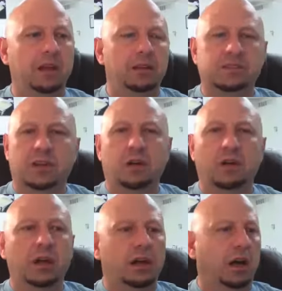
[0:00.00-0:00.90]

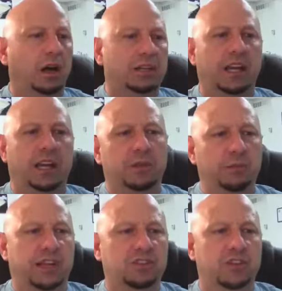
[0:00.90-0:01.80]
So, uh, Kim, you
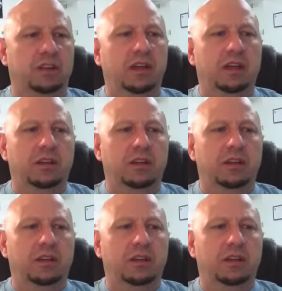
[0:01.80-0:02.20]
mentioned